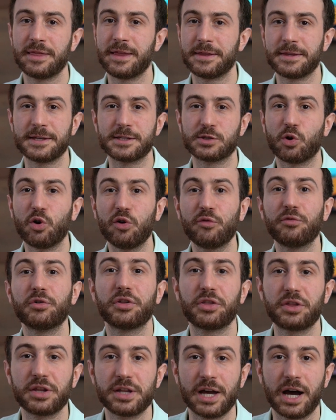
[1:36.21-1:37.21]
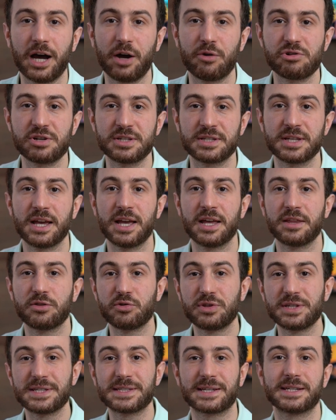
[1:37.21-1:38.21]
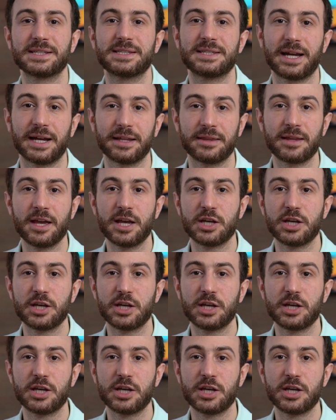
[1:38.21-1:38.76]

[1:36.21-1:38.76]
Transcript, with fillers: that is over three hours to discuss that.